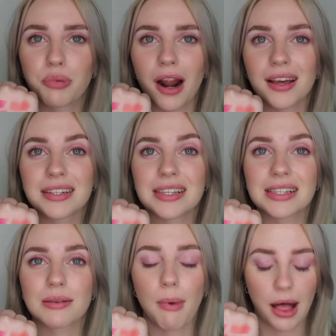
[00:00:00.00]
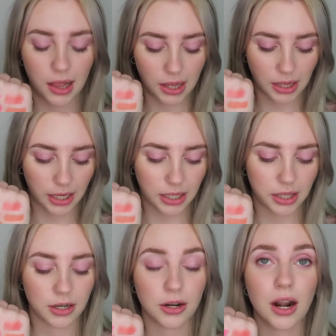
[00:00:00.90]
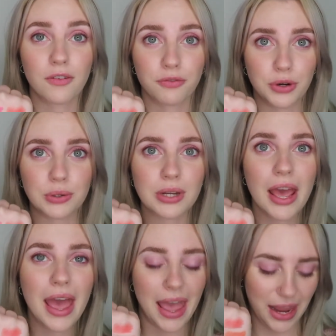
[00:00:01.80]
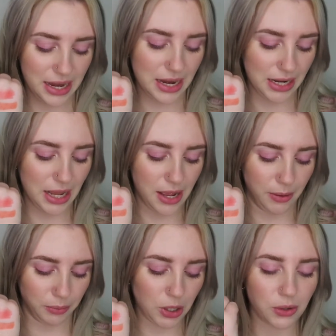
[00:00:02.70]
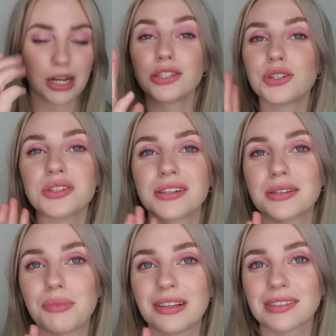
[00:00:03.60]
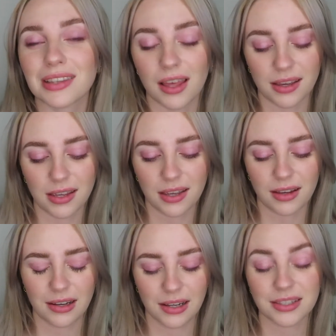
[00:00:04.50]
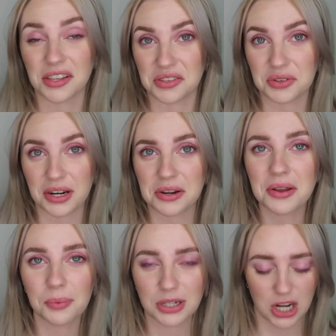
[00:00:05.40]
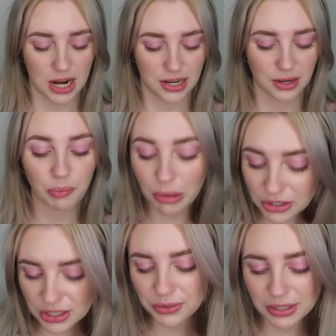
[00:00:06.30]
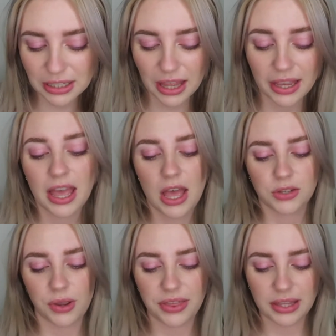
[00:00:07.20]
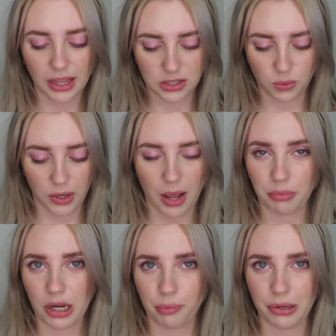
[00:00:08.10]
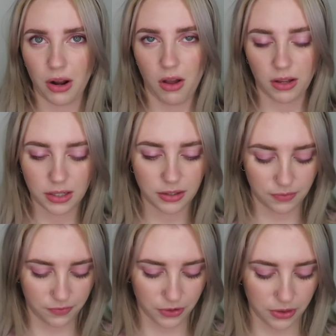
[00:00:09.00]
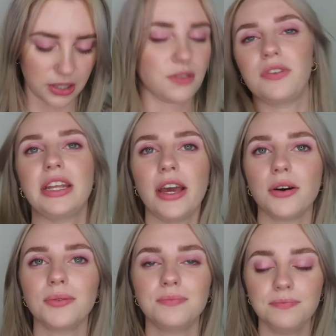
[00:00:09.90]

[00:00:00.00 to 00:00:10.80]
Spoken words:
products smell like they're fruit, and Coconut Juice smells like sunscreen, which I personally really like. So I think that's the one I'm gonna put on for this video.